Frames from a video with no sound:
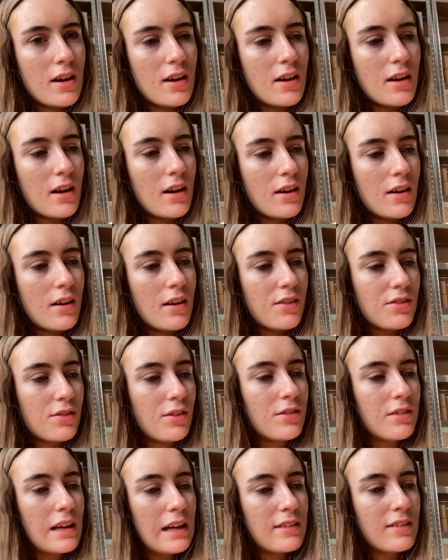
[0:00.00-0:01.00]
a
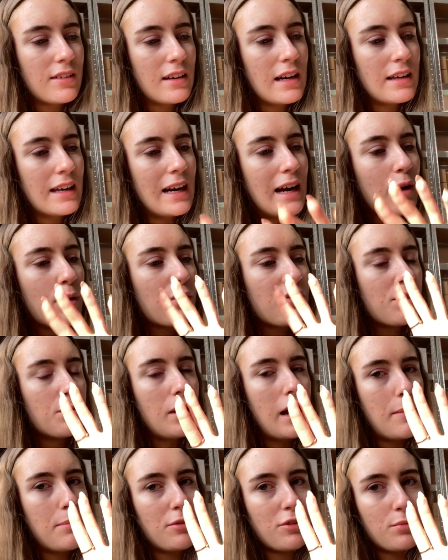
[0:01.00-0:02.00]
Sunday today now. So
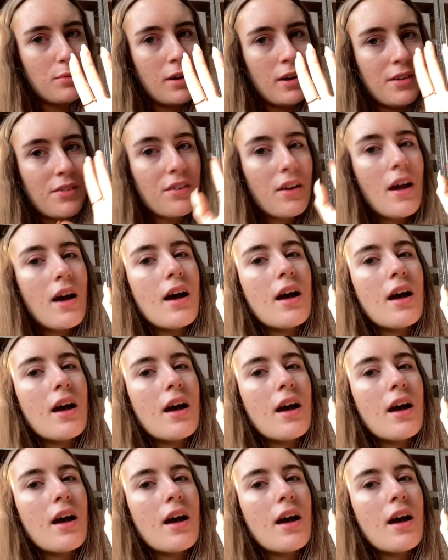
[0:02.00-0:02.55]
what happened was